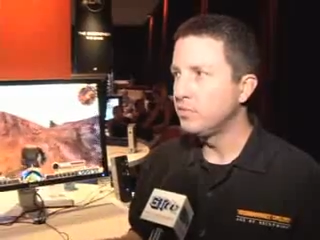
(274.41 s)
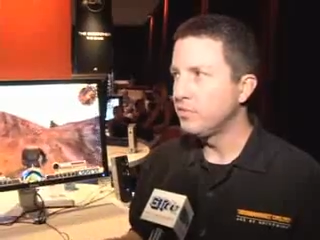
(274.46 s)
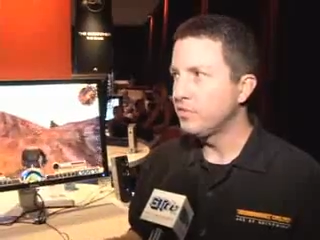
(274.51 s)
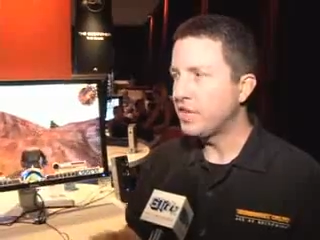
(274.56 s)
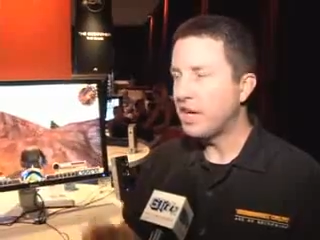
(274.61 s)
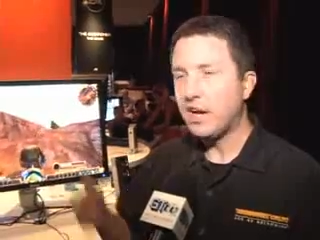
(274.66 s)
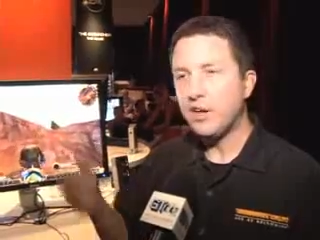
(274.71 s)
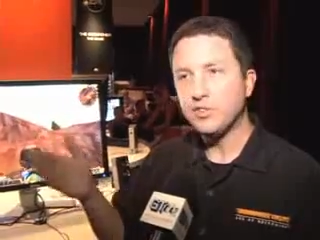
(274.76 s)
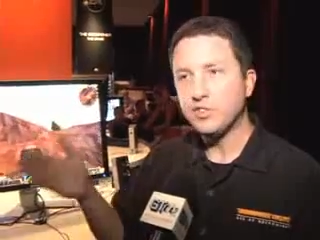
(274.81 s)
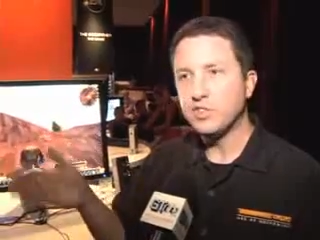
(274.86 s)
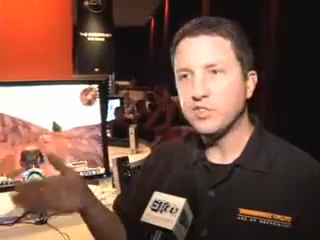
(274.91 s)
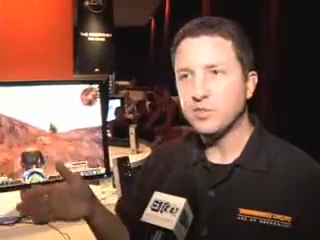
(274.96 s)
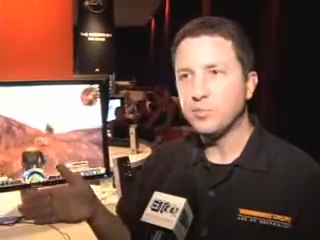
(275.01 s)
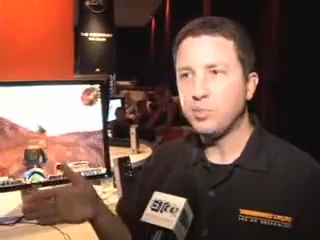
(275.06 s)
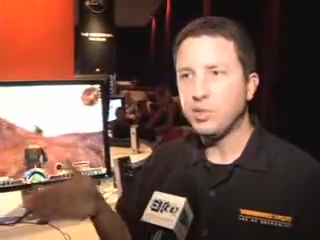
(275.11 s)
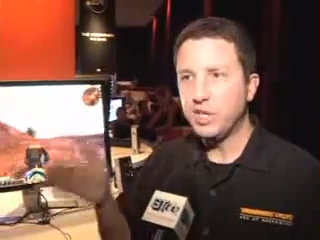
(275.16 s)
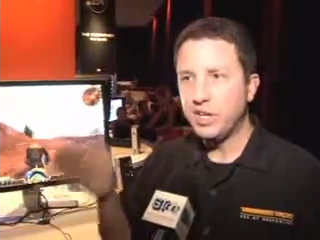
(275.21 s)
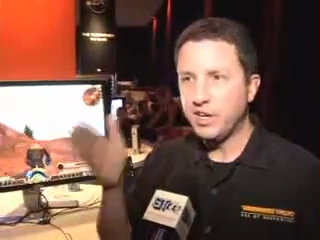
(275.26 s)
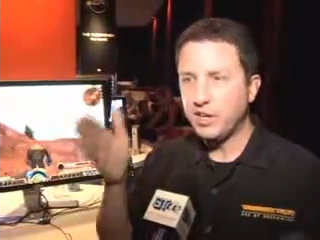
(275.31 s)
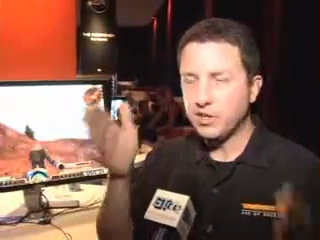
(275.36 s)
Thousands of
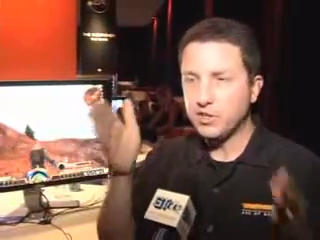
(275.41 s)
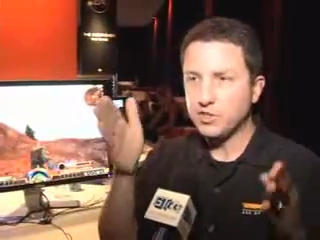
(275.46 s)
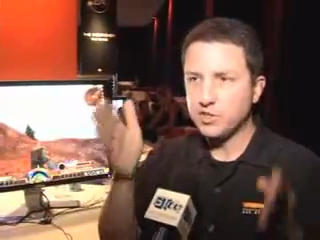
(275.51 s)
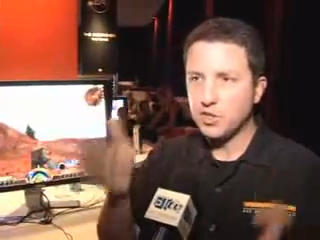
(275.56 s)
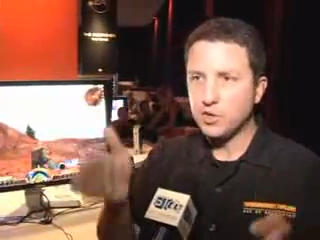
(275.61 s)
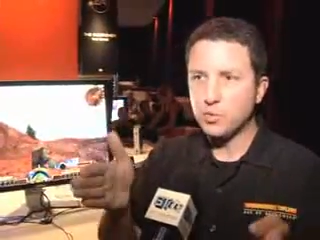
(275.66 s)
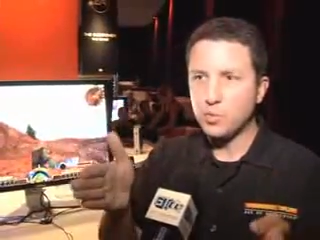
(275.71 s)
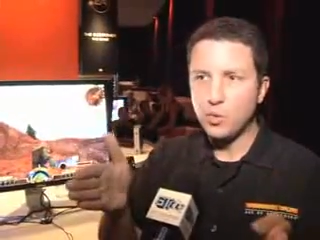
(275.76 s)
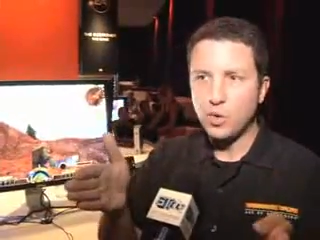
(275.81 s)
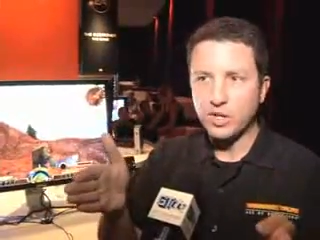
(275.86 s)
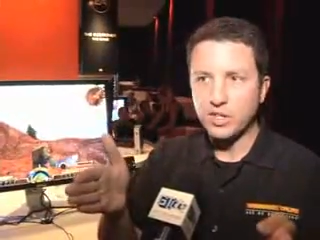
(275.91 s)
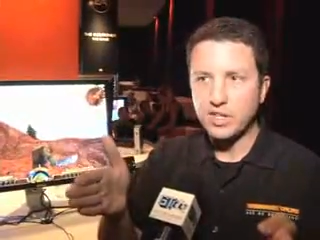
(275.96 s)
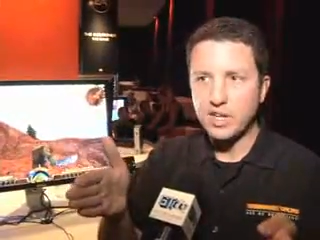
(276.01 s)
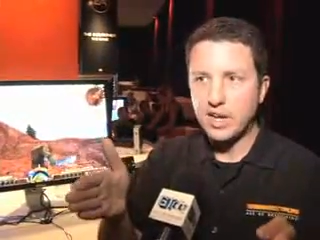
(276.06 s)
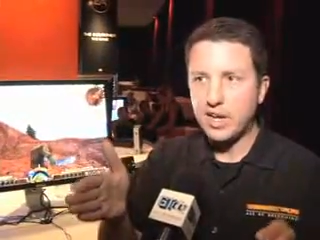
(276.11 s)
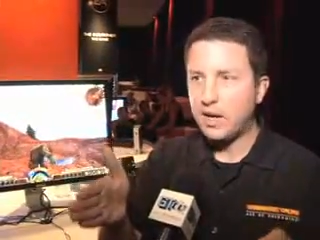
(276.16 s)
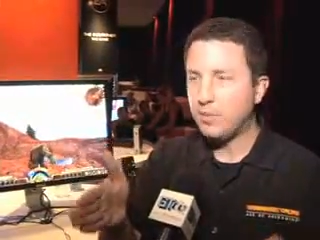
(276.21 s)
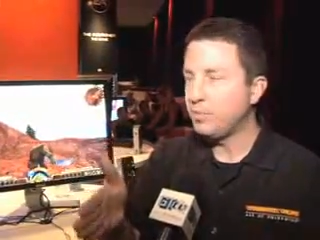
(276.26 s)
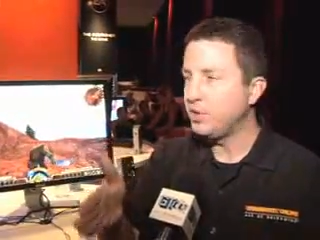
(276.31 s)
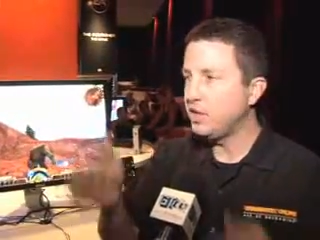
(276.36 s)
players on one
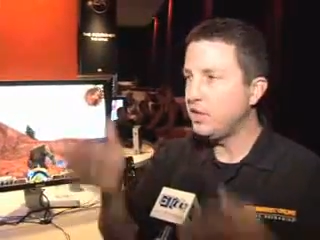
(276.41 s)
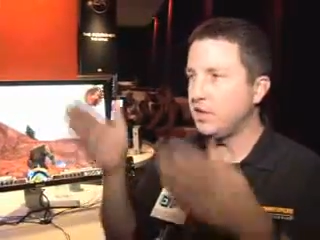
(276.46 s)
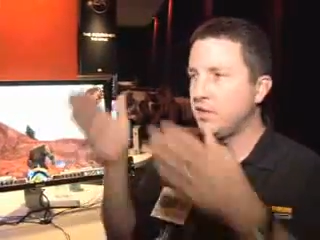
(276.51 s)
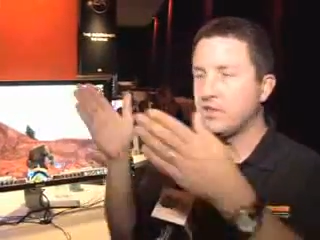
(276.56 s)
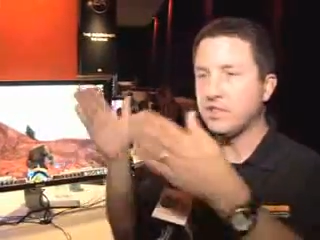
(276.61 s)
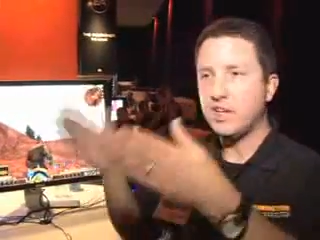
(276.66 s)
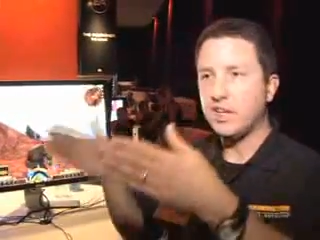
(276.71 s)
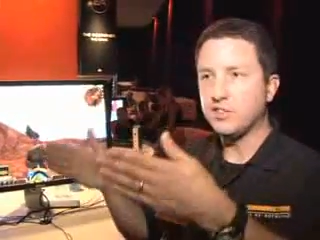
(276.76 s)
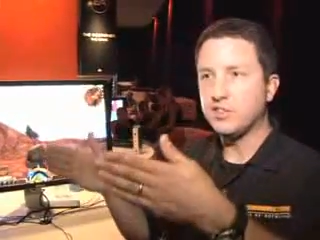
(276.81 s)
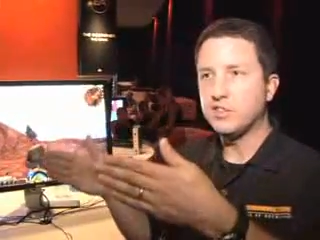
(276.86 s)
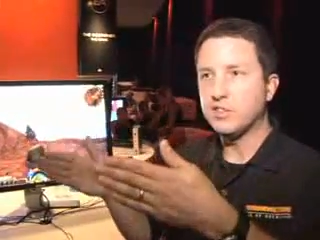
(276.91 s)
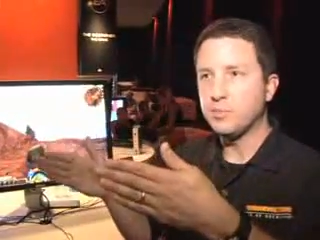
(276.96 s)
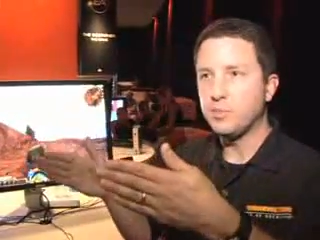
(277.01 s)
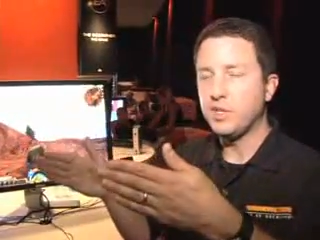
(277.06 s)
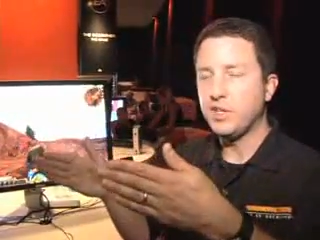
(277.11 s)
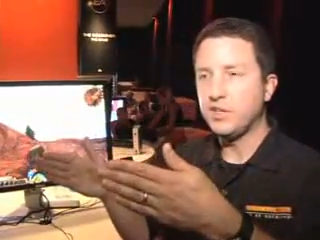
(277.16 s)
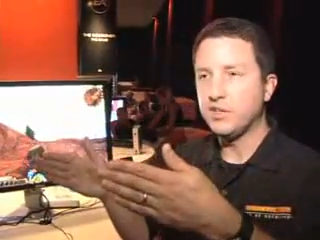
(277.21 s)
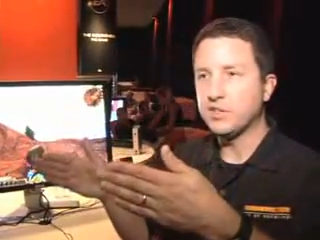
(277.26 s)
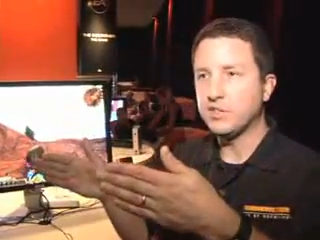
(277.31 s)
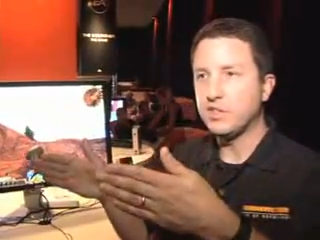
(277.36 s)
copy, thousands of
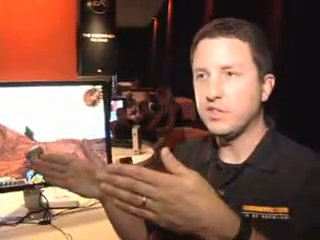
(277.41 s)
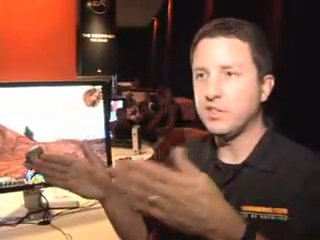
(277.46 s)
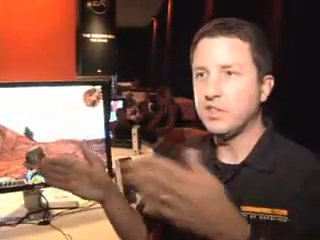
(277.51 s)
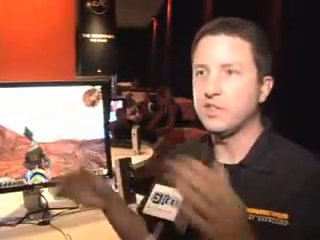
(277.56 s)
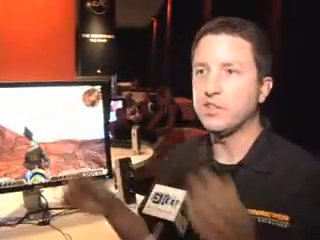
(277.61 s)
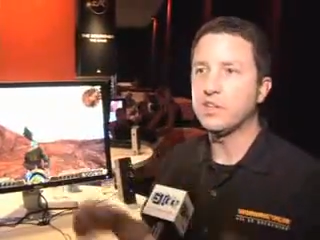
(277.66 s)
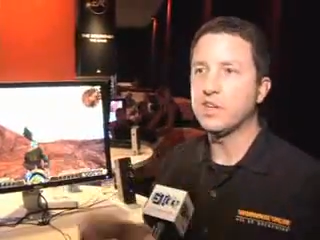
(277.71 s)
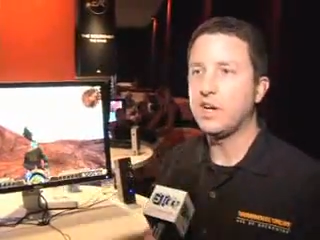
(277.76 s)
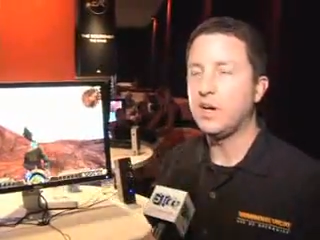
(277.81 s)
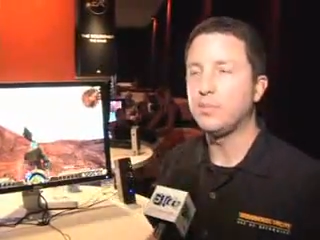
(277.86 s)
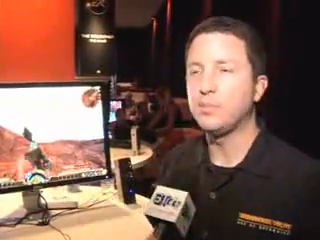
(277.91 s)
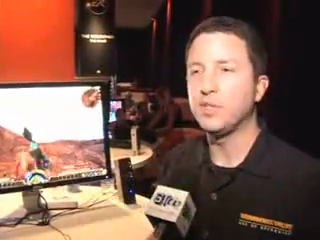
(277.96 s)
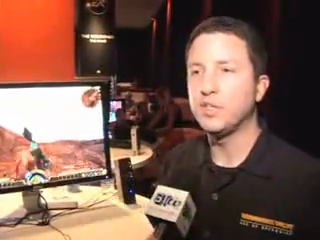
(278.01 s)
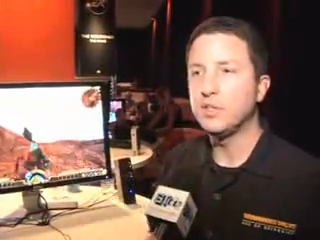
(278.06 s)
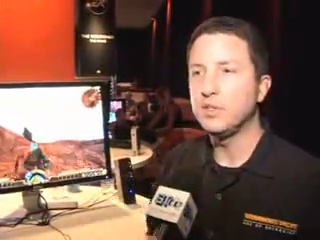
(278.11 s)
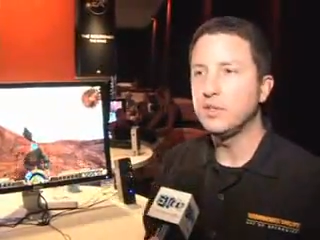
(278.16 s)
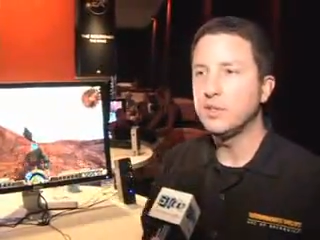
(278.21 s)
players on another copy.